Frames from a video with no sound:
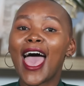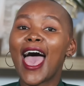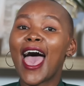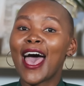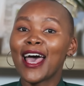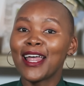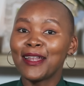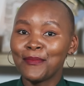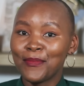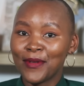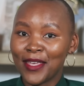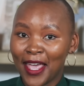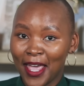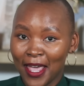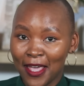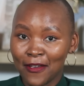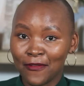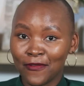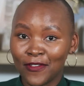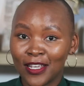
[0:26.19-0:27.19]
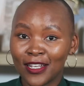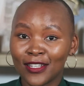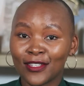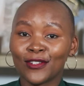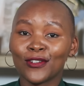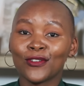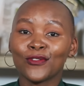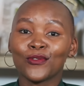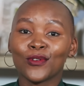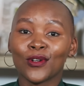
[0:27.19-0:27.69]
and behaviors
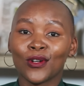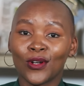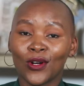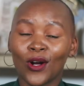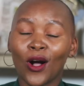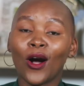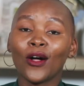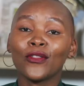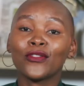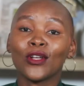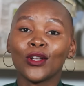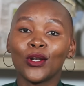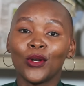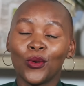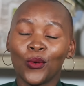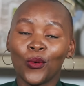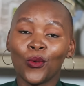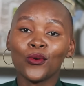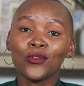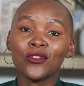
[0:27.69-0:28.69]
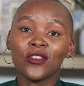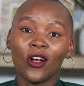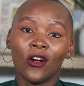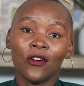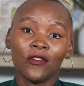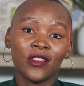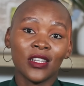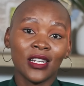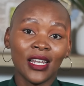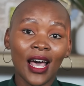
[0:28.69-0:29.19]
disregard the laws
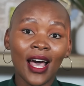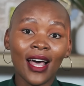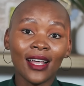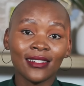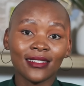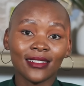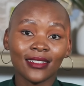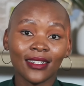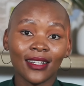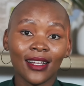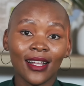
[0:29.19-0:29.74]
of the land.